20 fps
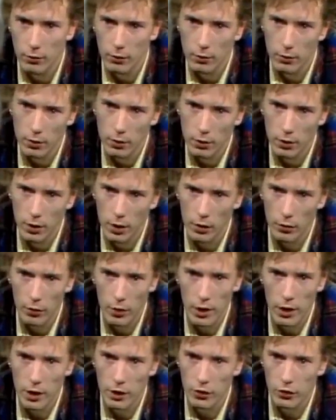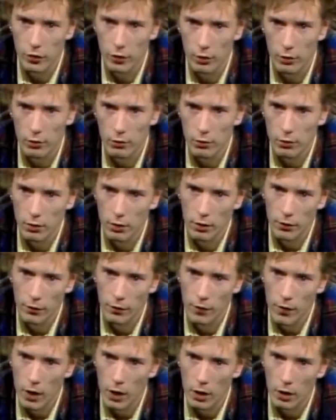Yeah, but there was a, a religion a
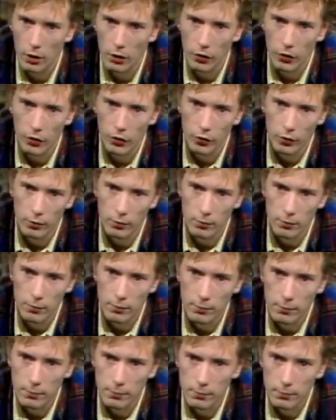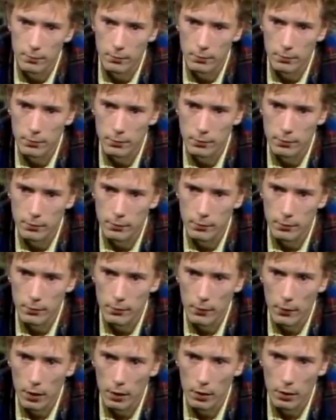farce. A, time when you did not feel that
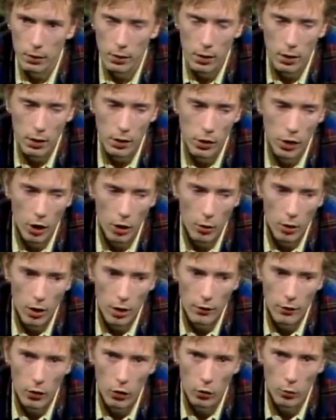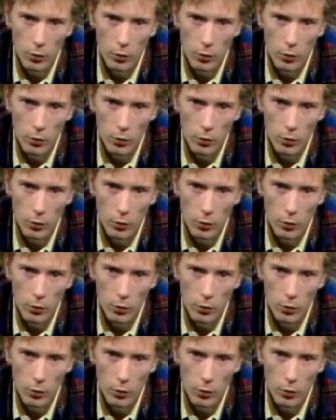way. What made you no, change? No, I've them?